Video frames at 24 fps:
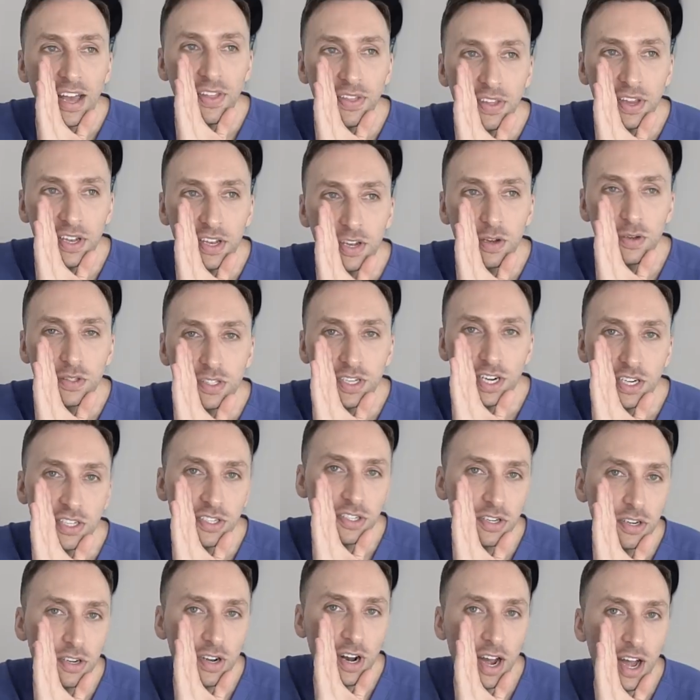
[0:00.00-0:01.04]
I think you
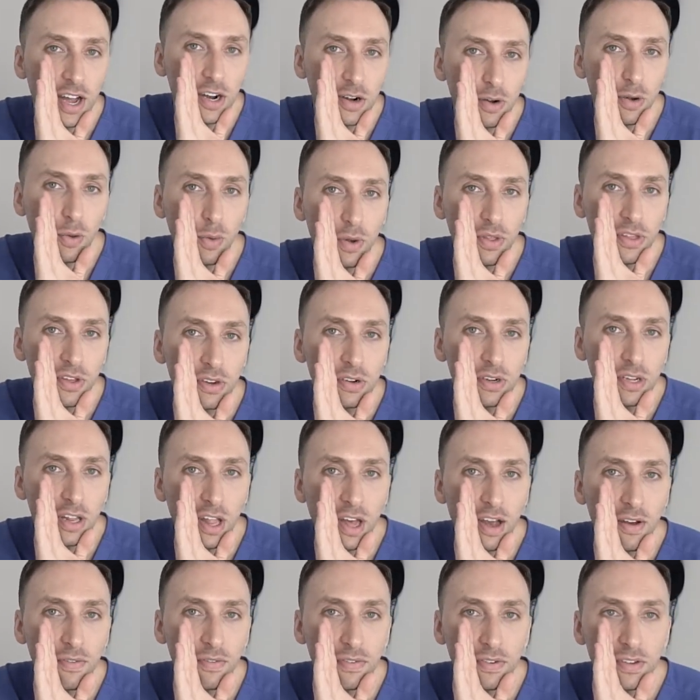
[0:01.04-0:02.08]
touched your goggle with your
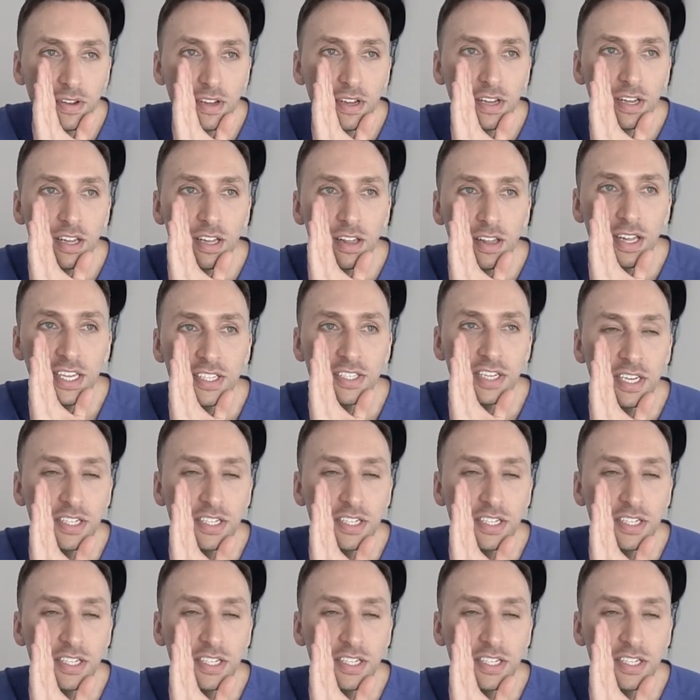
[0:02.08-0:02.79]
glove. Let's